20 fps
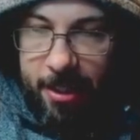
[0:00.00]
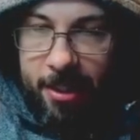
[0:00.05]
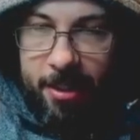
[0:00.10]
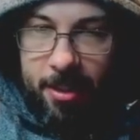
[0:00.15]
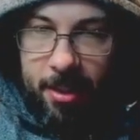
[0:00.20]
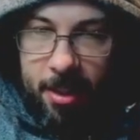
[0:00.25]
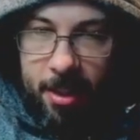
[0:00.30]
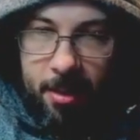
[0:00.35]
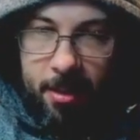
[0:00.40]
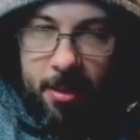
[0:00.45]

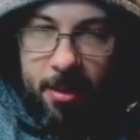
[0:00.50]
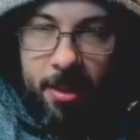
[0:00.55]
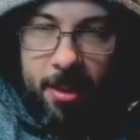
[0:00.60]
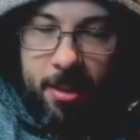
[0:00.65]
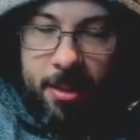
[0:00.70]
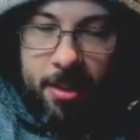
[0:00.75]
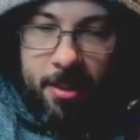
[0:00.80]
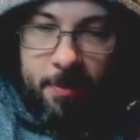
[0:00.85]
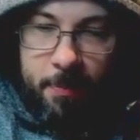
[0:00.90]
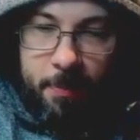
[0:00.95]
Ronnie
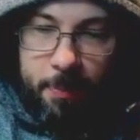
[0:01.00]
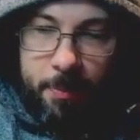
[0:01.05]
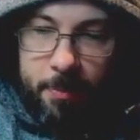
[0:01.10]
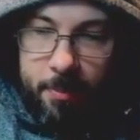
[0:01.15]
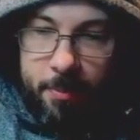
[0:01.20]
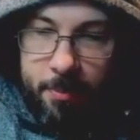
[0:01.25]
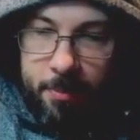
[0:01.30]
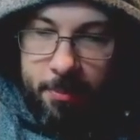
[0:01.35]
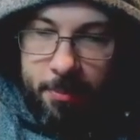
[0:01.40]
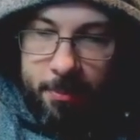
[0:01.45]
doesn't like
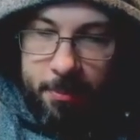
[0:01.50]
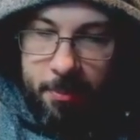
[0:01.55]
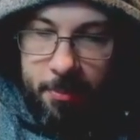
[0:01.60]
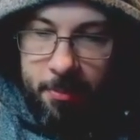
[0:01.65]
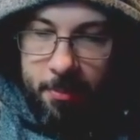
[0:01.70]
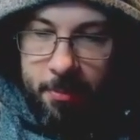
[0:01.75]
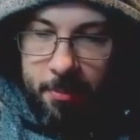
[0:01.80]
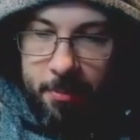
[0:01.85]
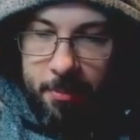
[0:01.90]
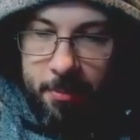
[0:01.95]
elves,
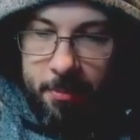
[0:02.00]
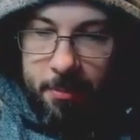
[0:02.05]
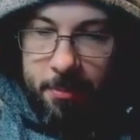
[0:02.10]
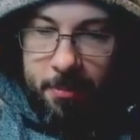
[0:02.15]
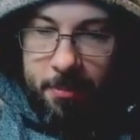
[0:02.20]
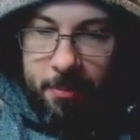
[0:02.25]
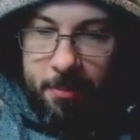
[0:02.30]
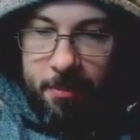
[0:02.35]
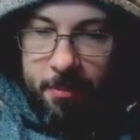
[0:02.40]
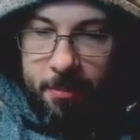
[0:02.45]

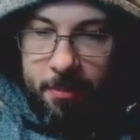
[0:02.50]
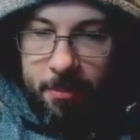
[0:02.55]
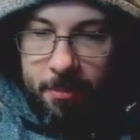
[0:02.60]
orcs,